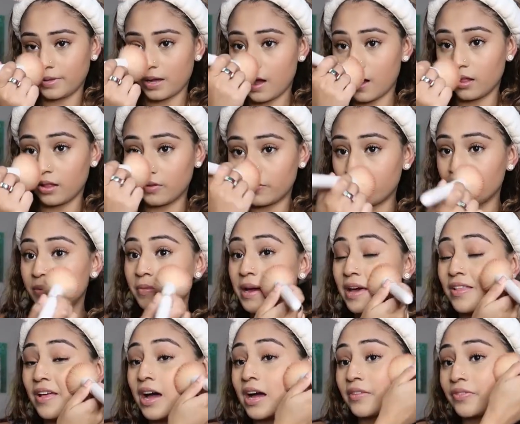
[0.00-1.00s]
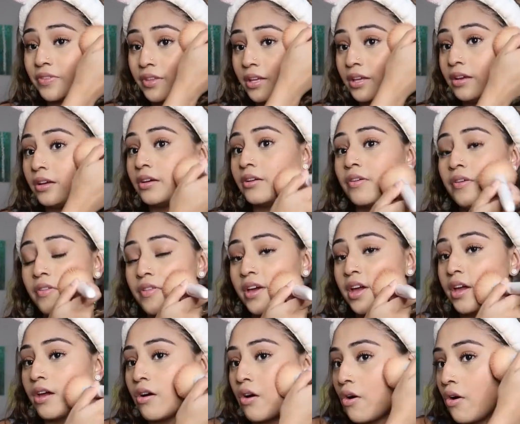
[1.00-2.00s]
all of them, and I think
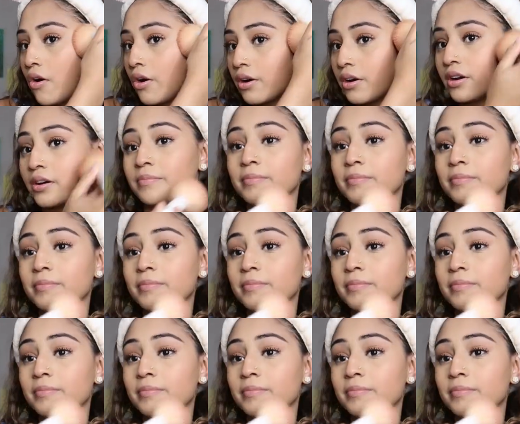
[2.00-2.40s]
they are